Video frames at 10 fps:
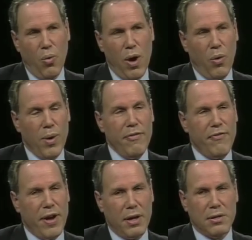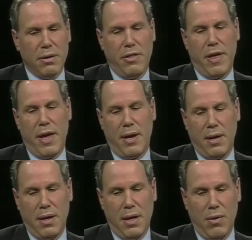Well, we felt that
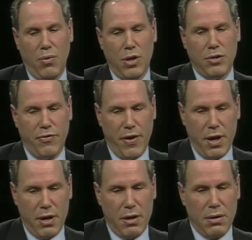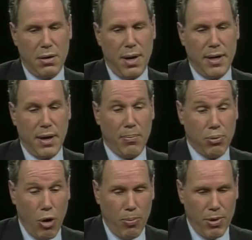it was fair and
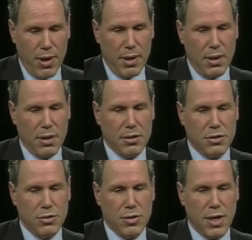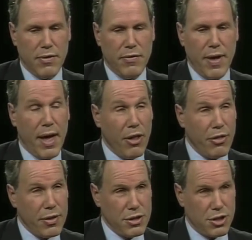appropriate to give
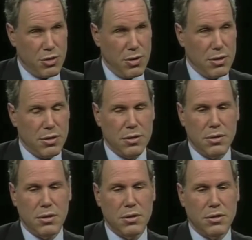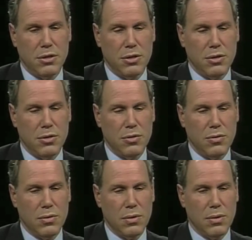health insurance
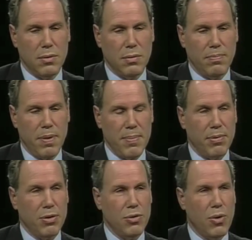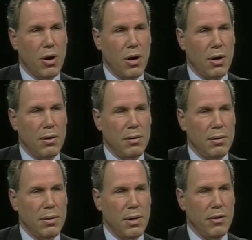to people who are
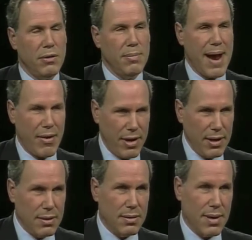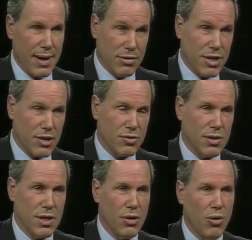either married
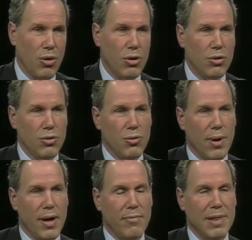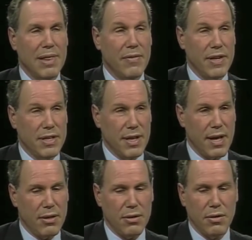heterosexually or who have been living
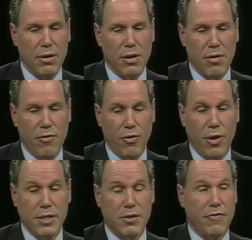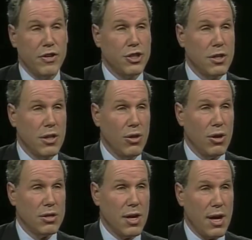together for a sufficiently
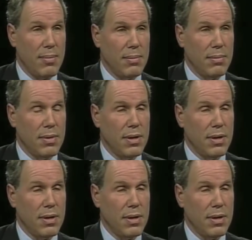long time